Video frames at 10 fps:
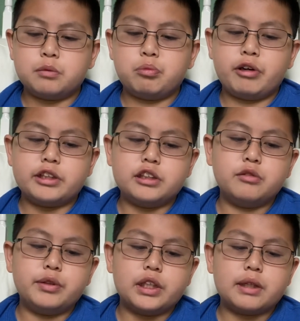Puerto
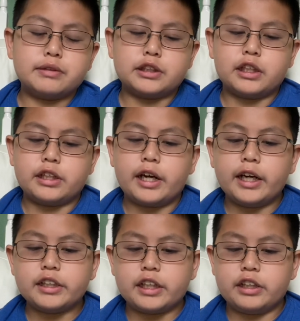Williams is on an
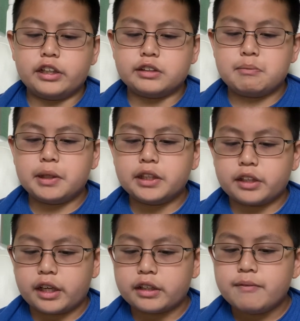island and not the
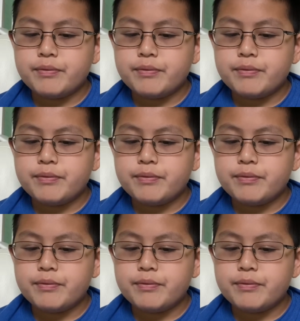mainland,